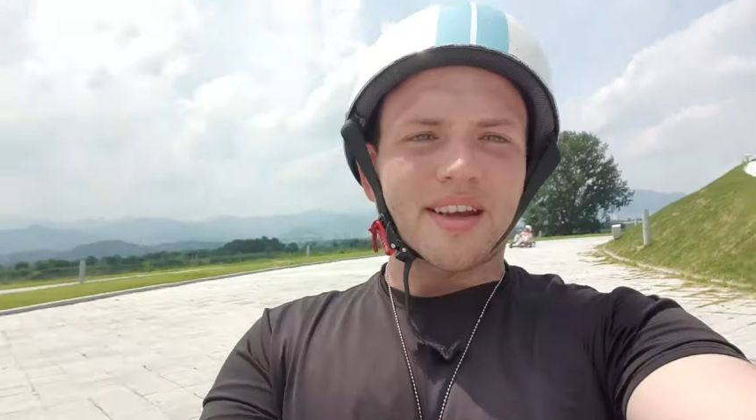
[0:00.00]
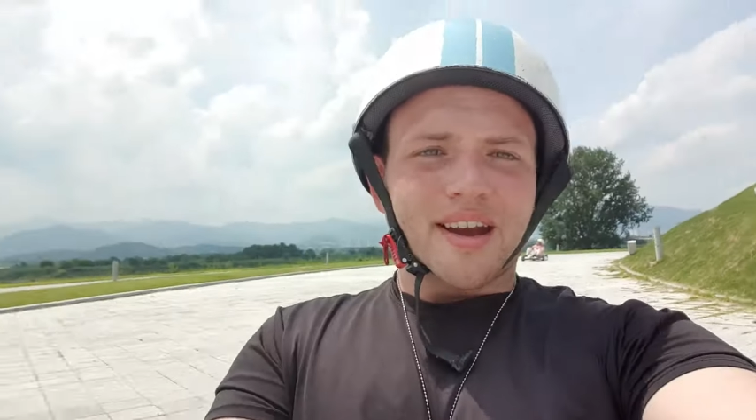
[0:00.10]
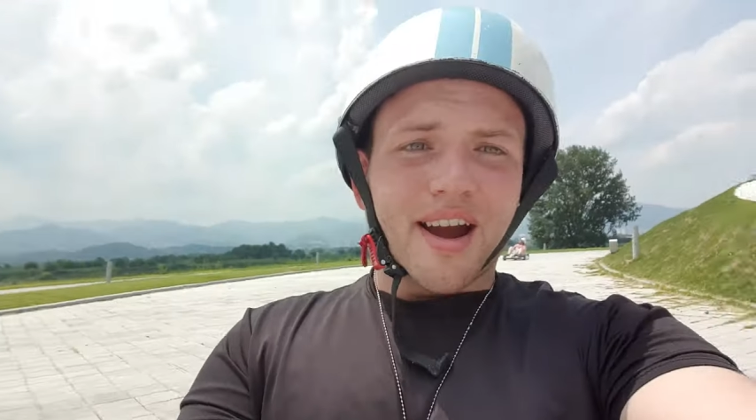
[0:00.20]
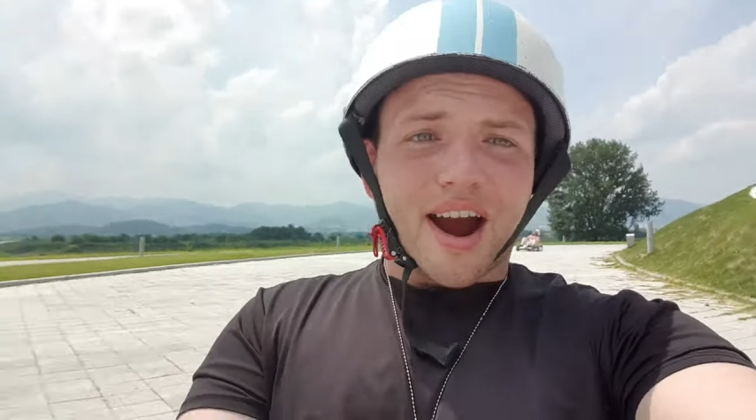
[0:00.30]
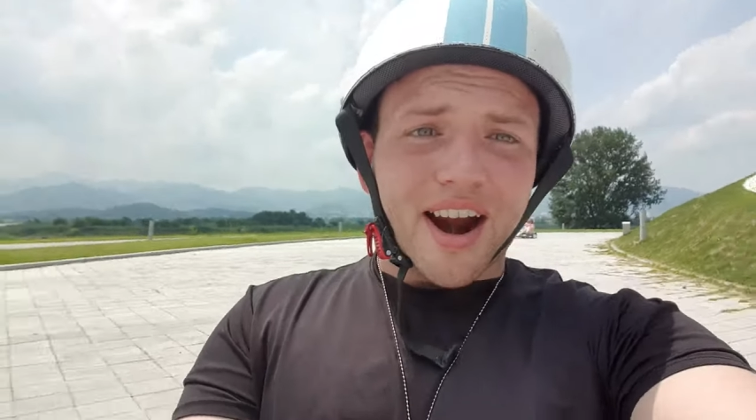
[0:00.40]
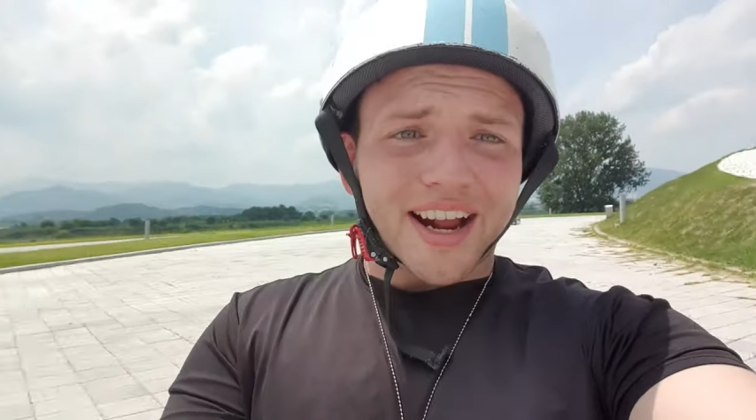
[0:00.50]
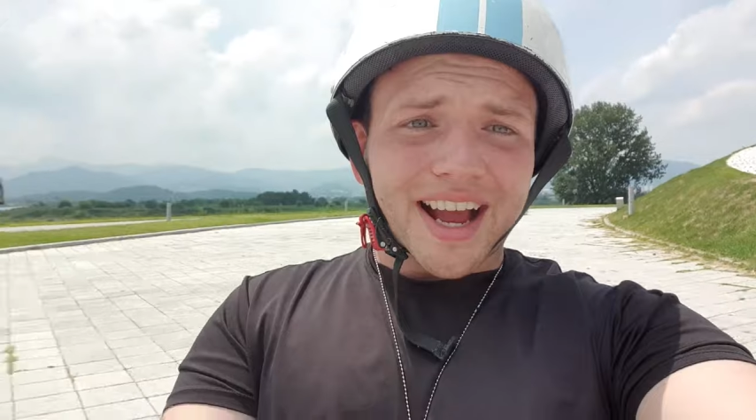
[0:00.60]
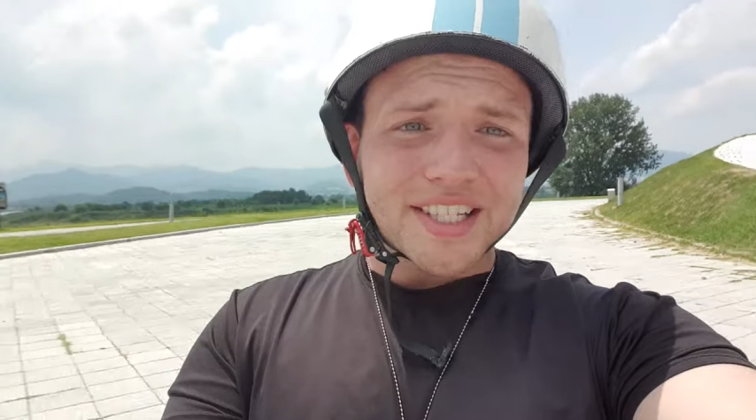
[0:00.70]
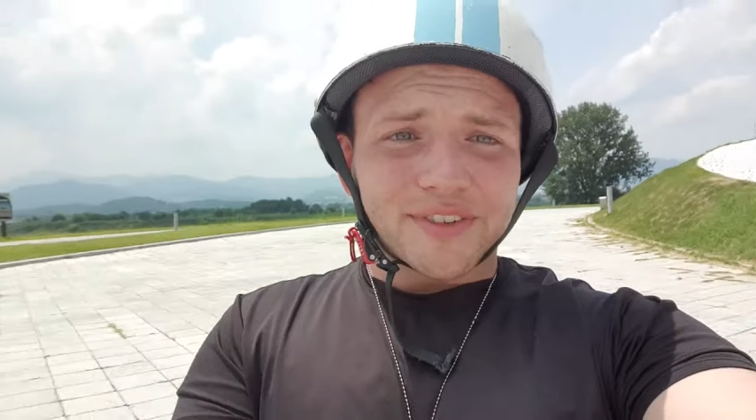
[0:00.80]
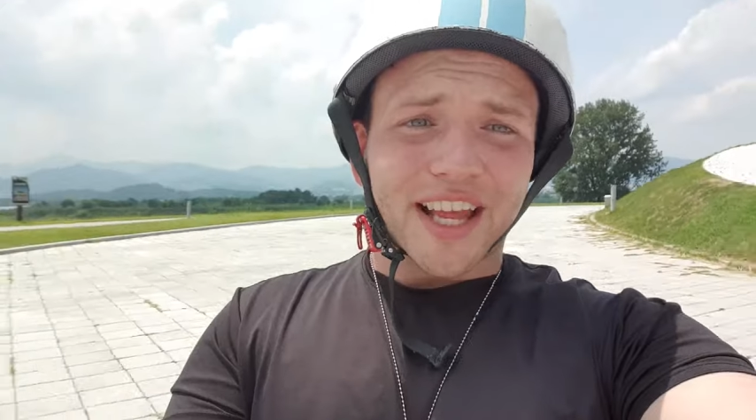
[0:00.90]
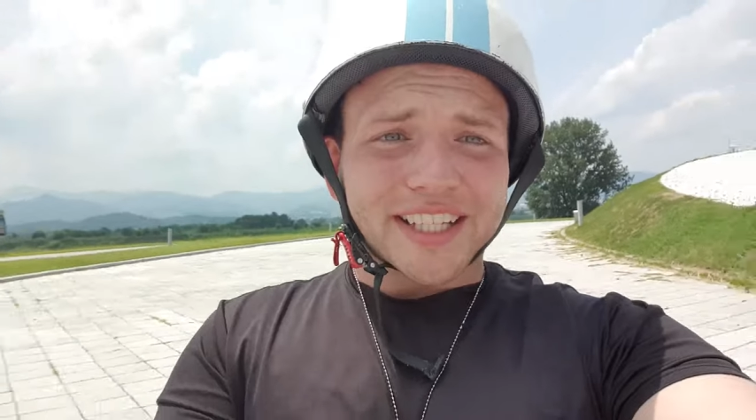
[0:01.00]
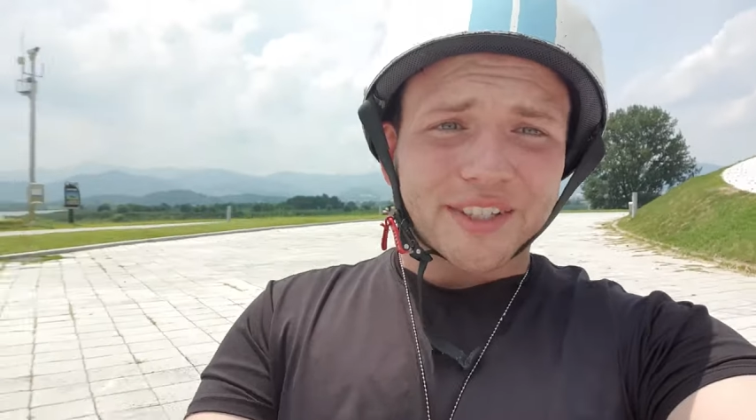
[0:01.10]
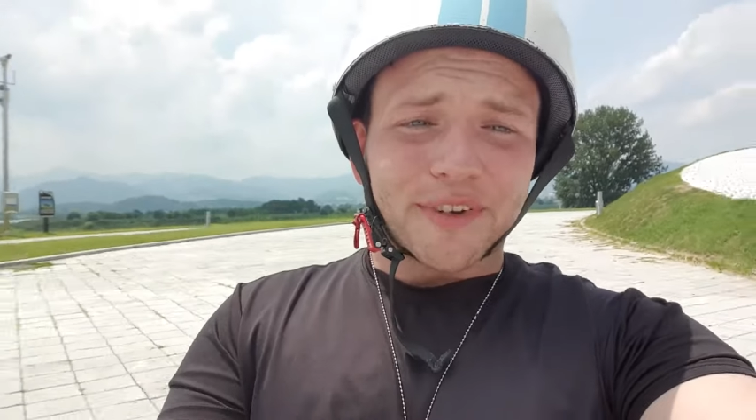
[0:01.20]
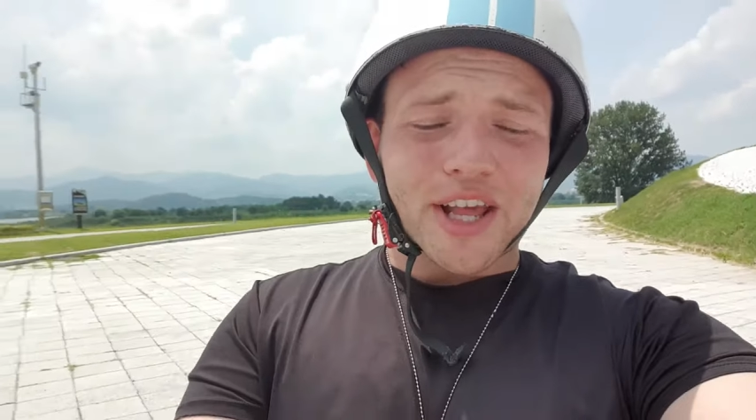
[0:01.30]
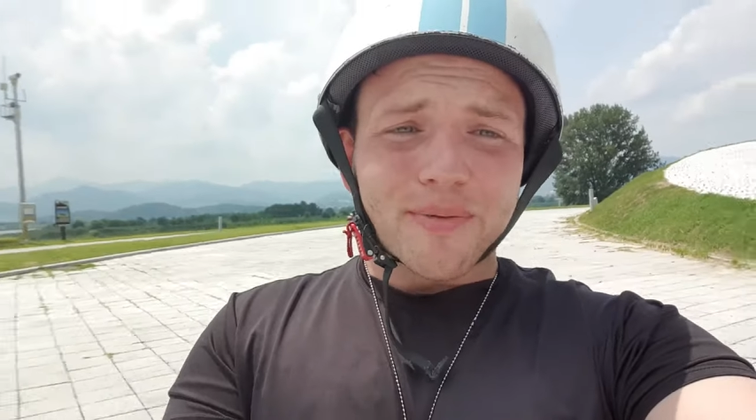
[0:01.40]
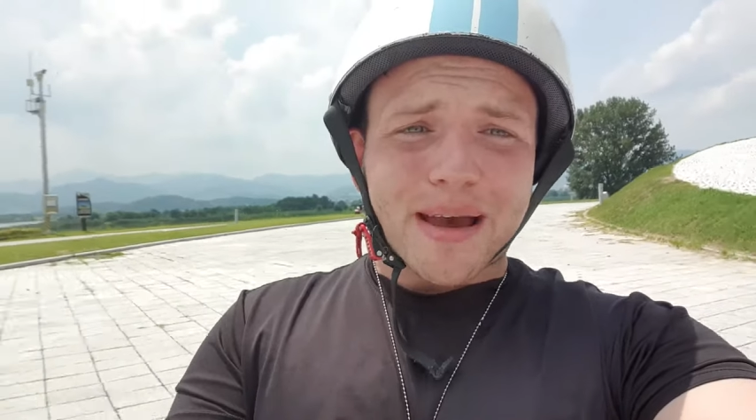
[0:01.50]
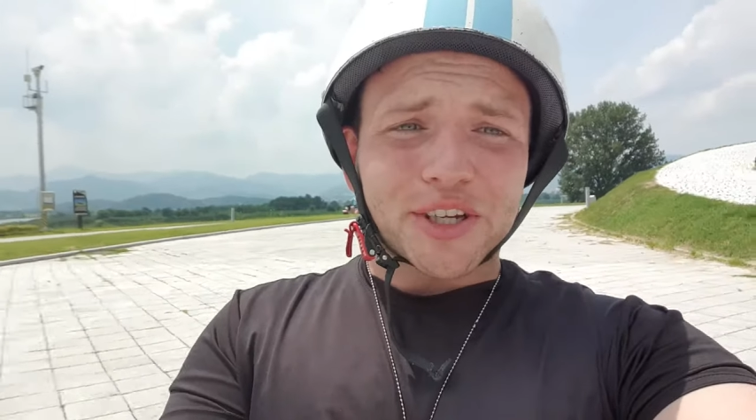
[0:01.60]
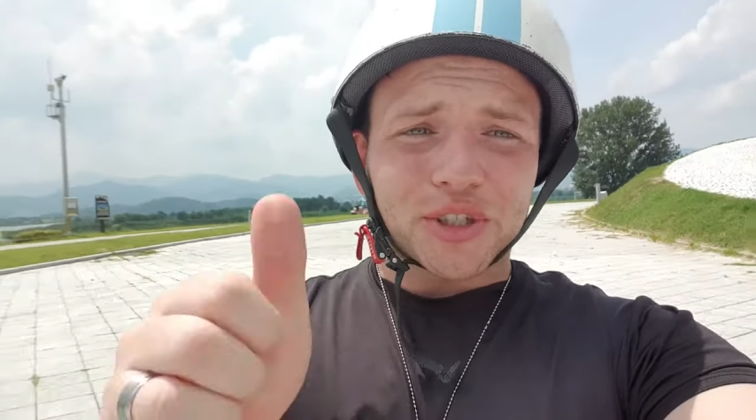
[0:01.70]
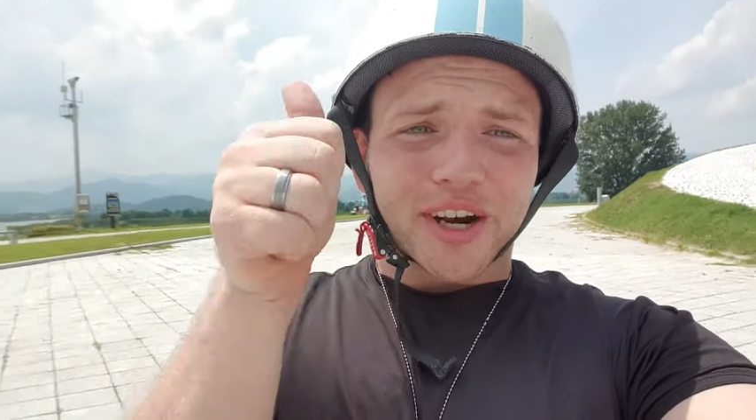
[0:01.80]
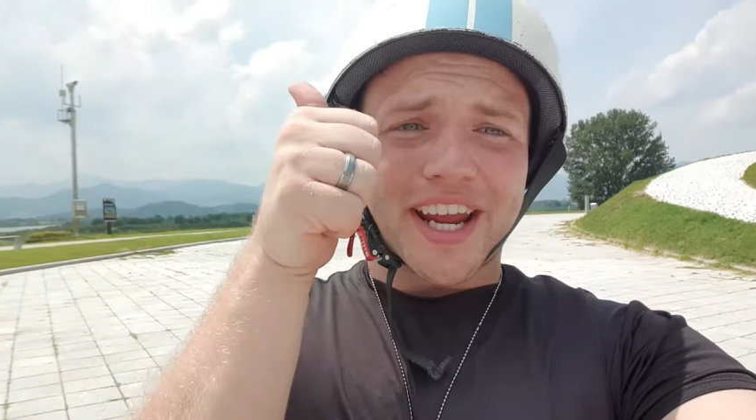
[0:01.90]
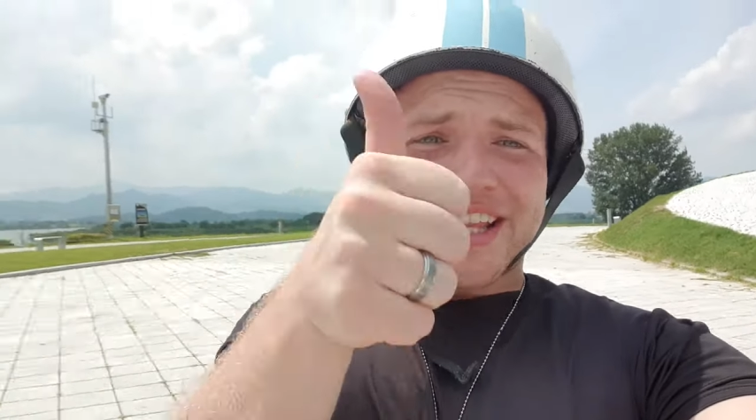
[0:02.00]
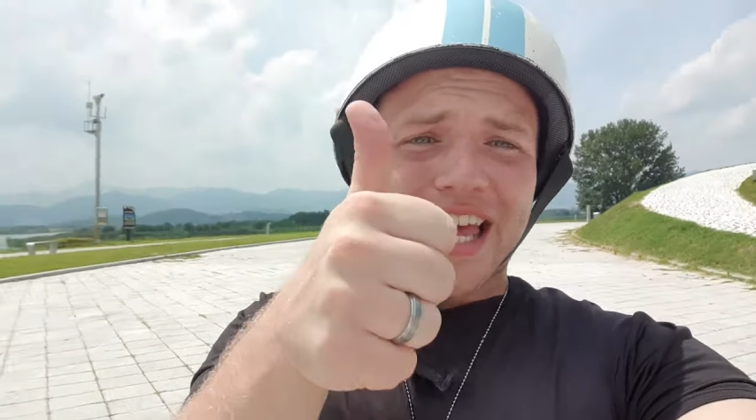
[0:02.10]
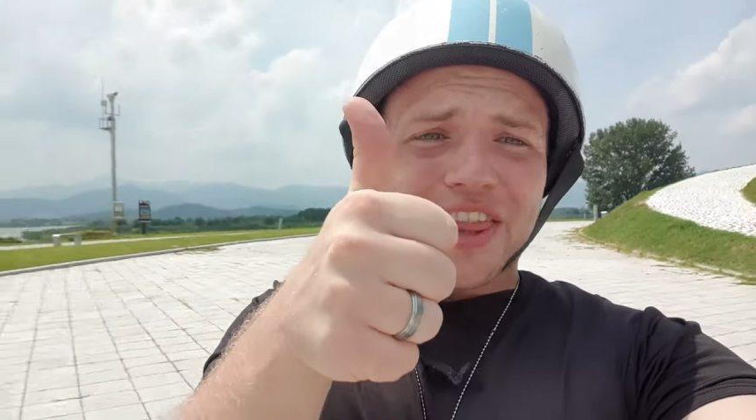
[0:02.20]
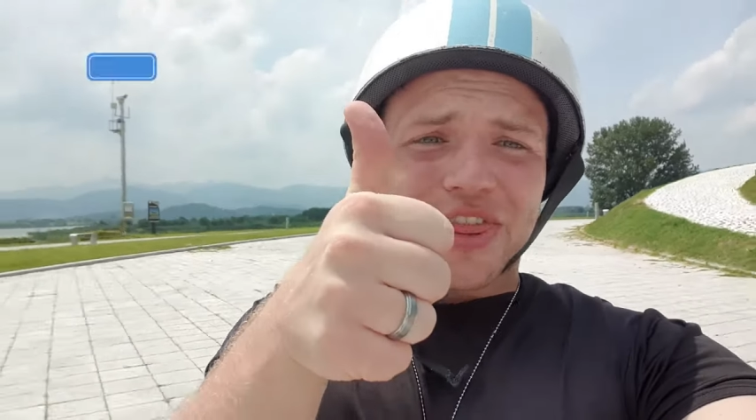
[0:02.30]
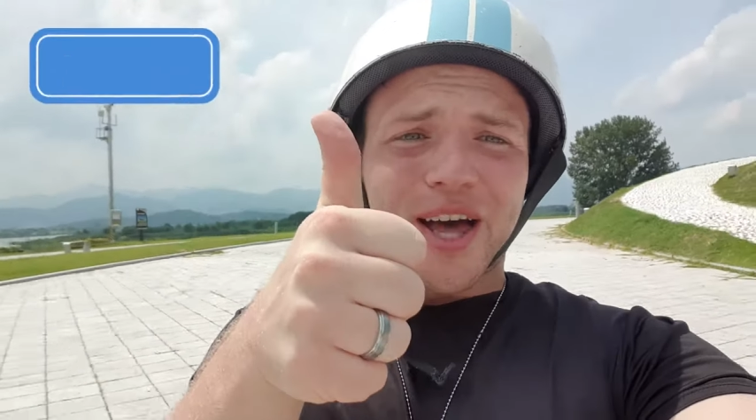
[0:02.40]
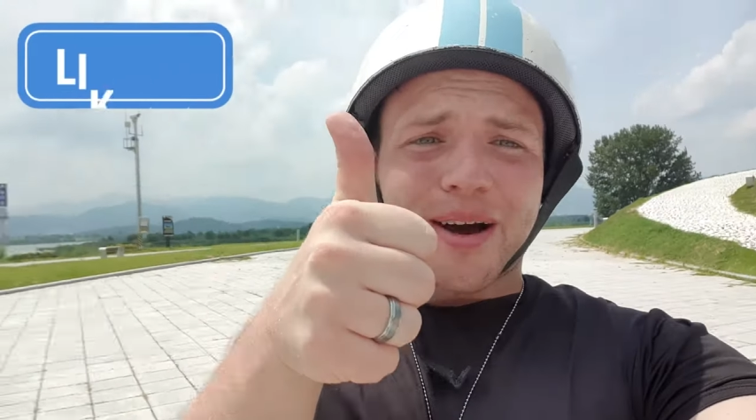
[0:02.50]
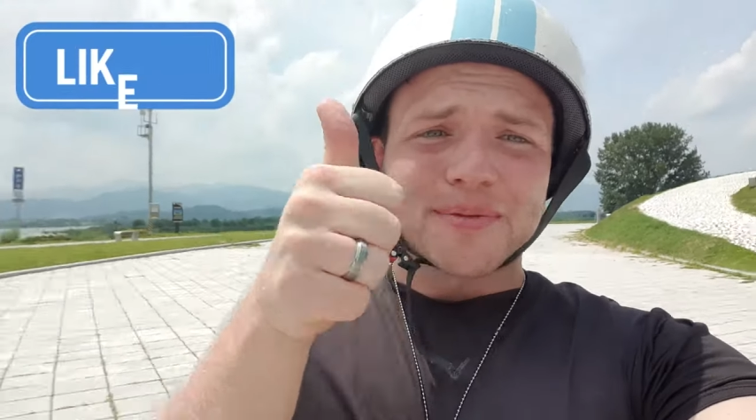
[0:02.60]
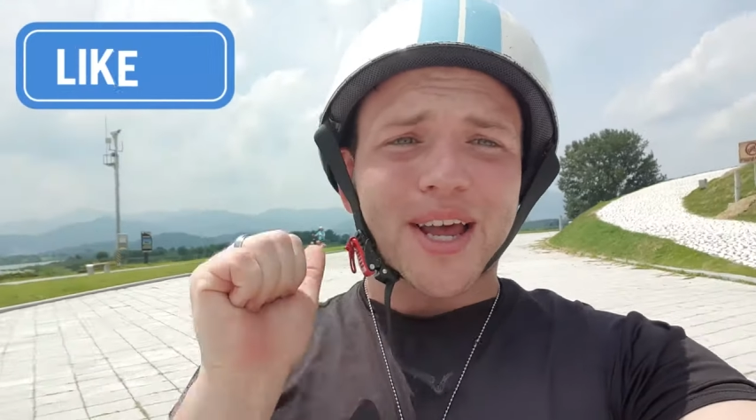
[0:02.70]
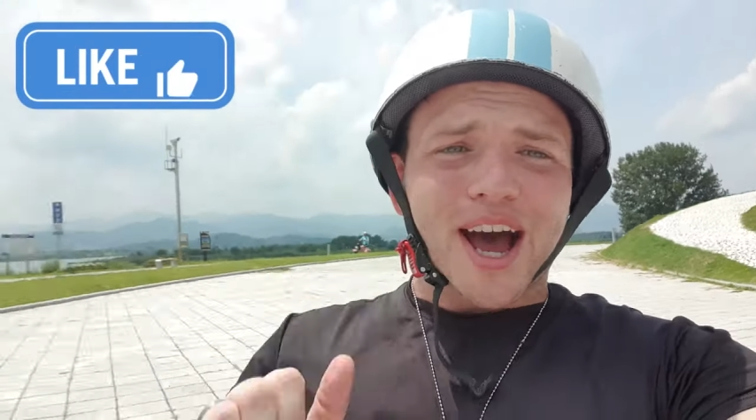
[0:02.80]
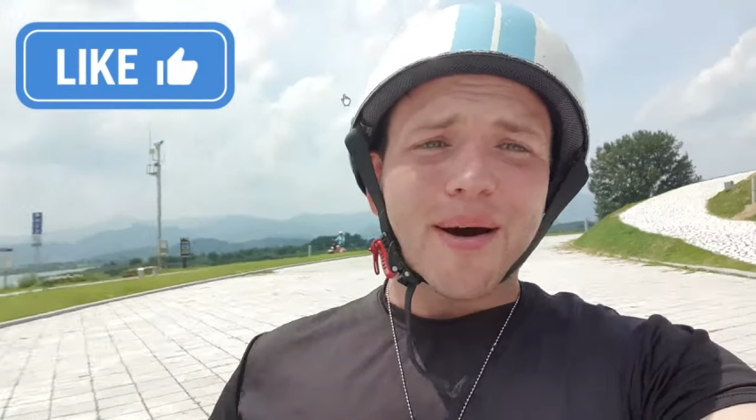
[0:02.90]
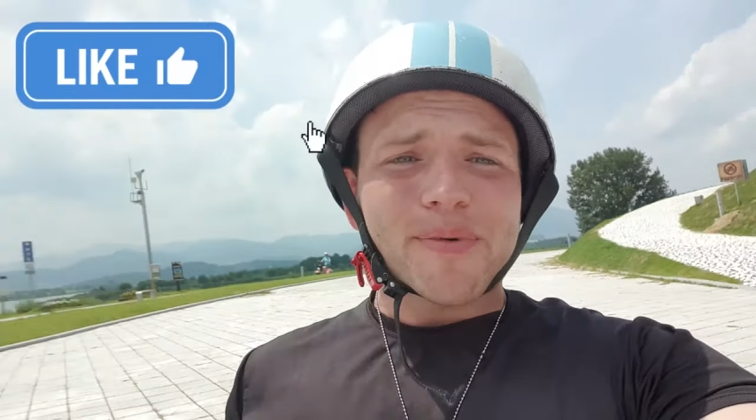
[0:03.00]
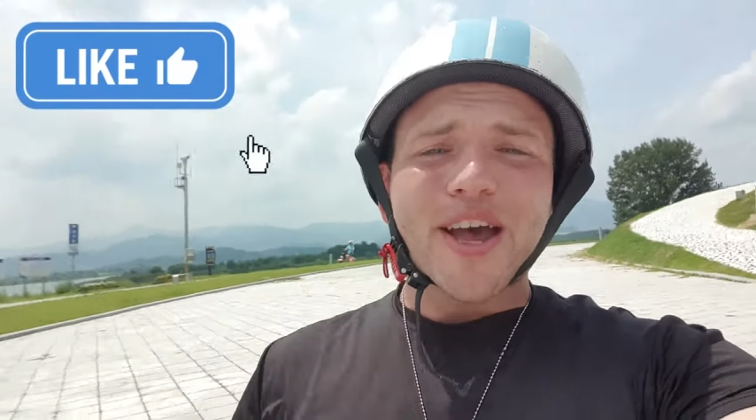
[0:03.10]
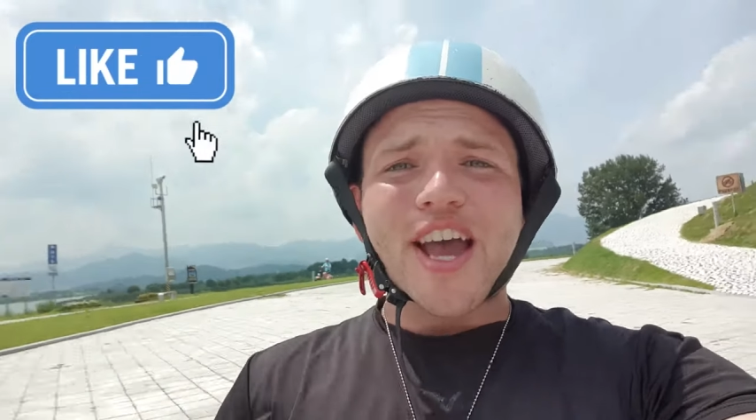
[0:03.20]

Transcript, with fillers: Alright guys, if you like this video, make sure to hit that thumbs up.